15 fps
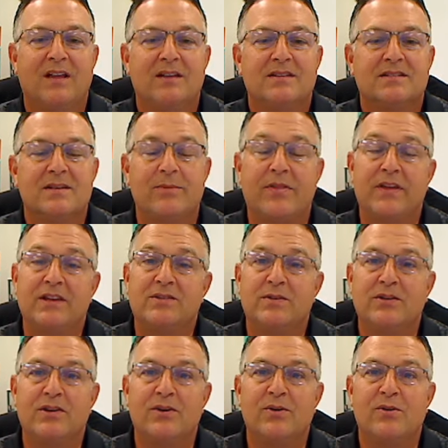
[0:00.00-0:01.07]
some of the things we
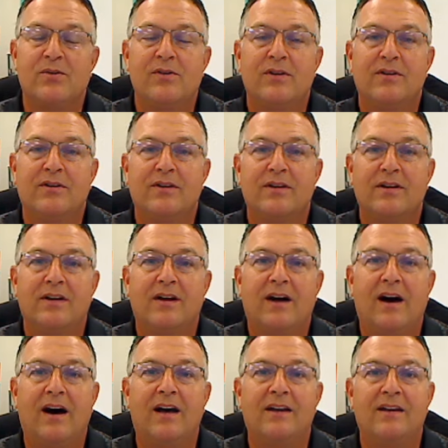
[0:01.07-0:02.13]
do
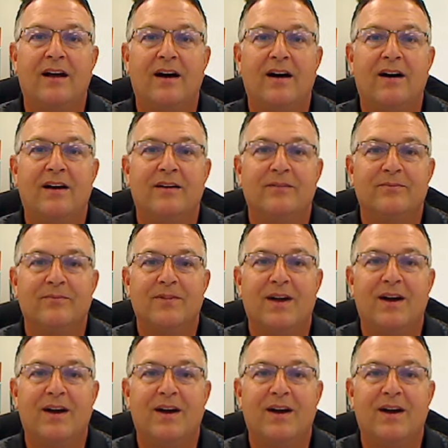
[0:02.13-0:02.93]
on uh,